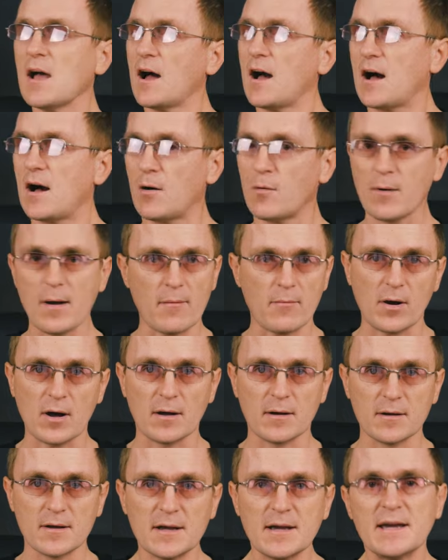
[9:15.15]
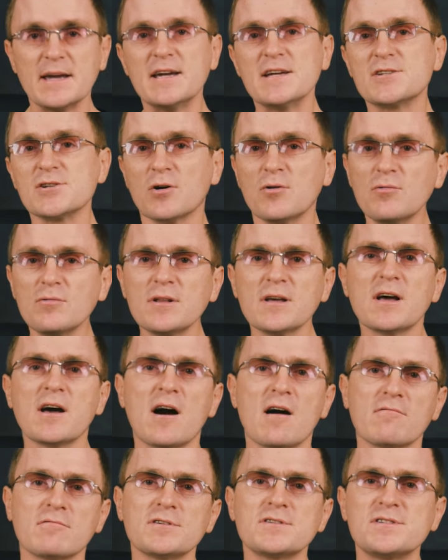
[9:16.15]
However, it only
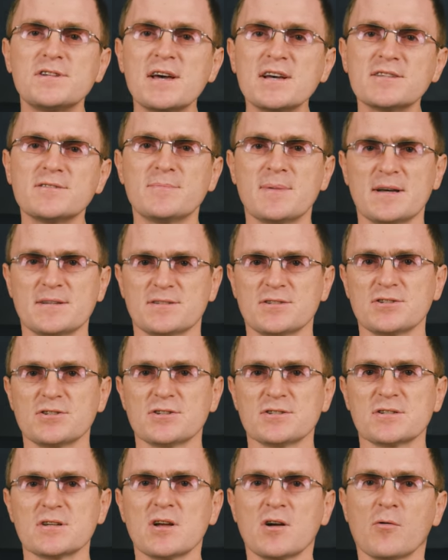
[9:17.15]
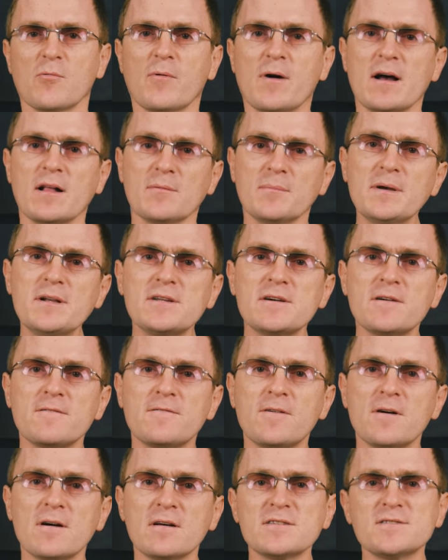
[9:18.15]
covers text messages, while media
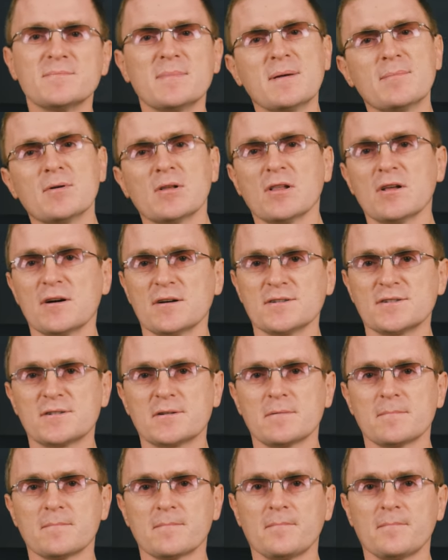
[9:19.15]
files may be lost.